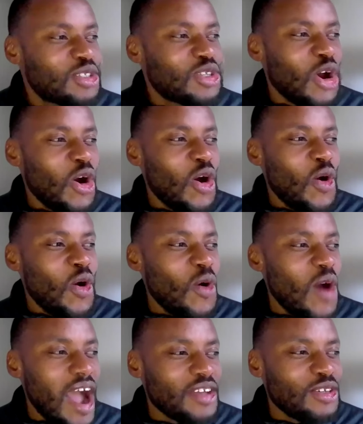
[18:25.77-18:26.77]

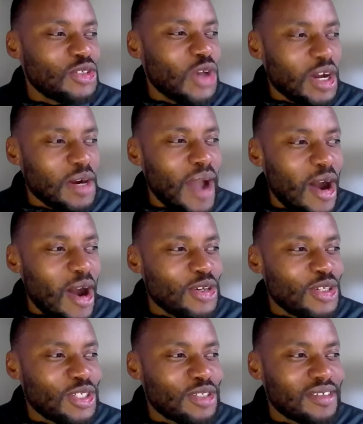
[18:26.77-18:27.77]
So, are you talking
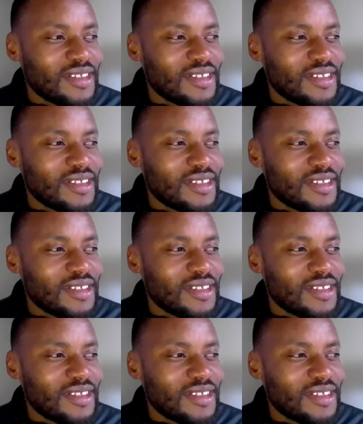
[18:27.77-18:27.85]
about